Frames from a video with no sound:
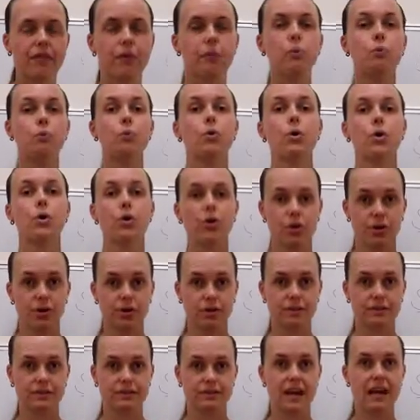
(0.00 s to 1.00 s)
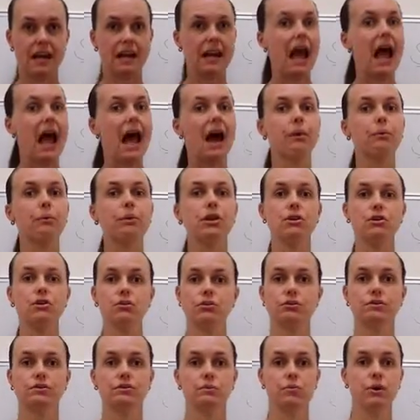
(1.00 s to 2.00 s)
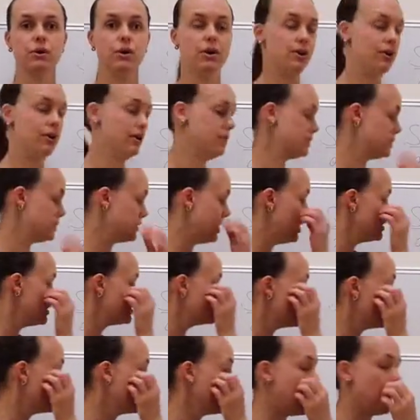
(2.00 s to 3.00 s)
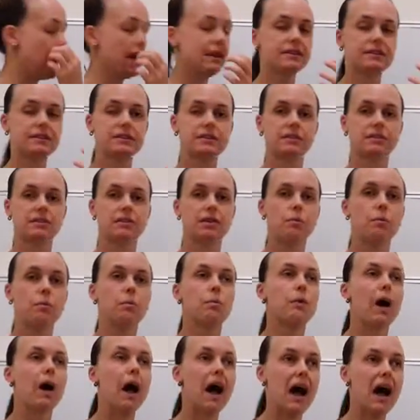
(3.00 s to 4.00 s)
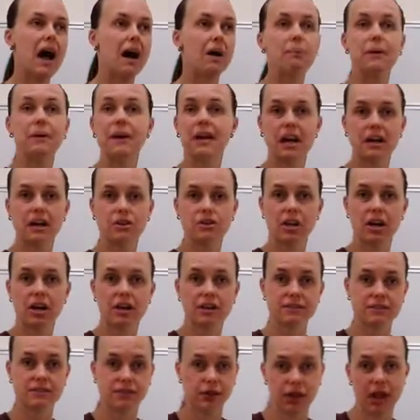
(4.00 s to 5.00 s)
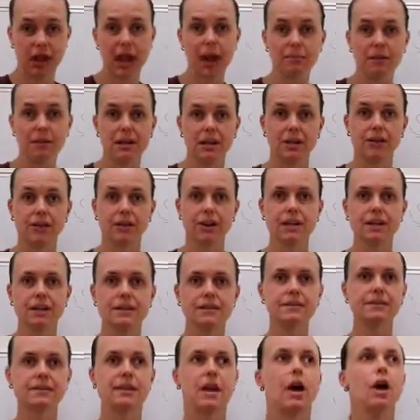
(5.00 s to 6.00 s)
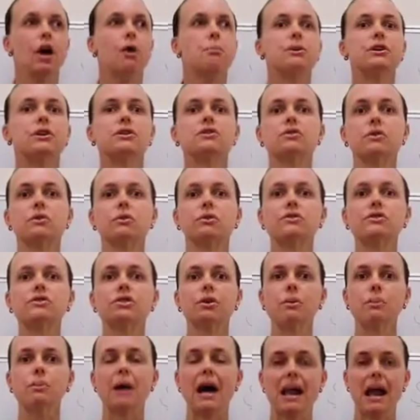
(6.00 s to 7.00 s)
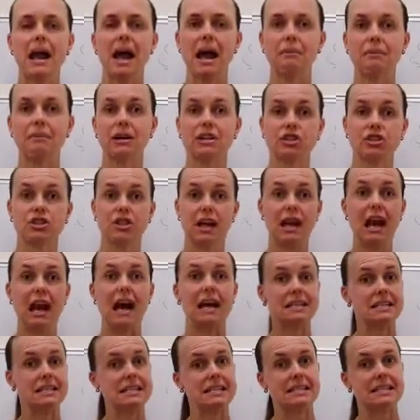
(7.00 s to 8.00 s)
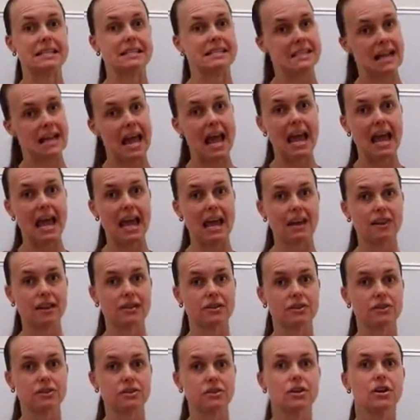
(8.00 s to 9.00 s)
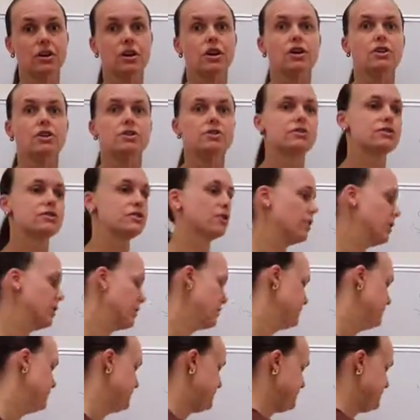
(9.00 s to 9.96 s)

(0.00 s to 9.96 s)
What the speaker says: the words and how we use words. So that's how big our child's vocabulary is, but it's also about how much they understand. So,